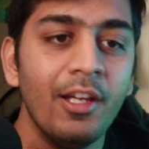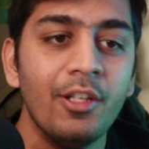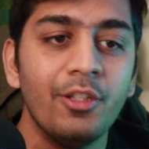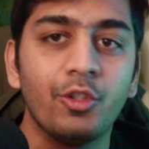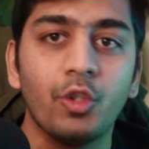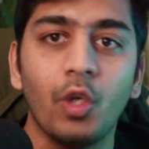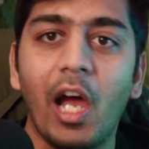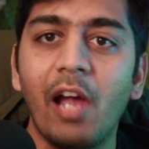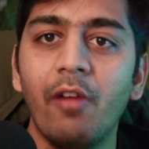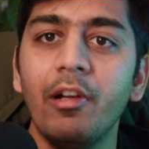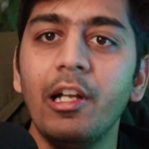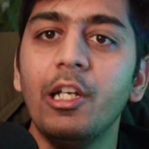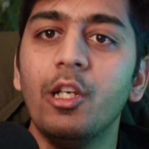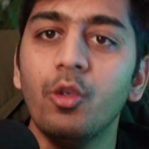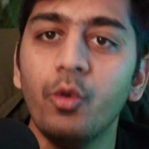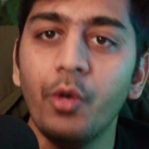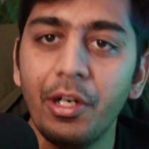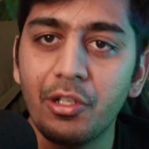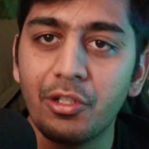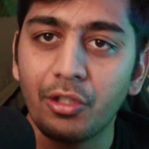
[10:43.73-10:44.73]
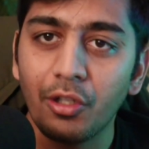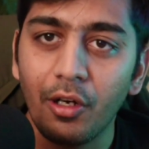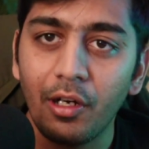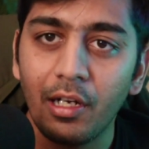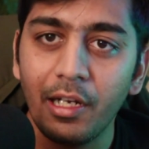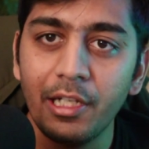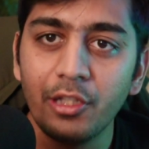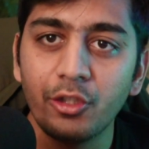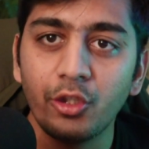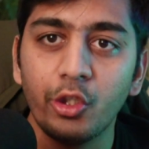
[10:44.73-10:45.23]
So I will do it
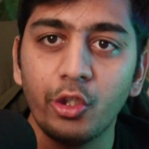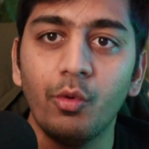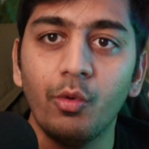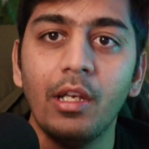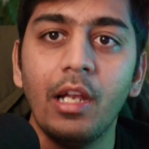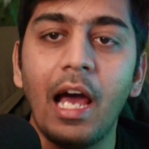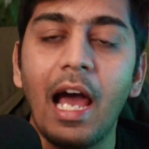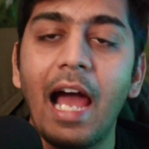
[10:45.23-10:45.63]
shortly. So you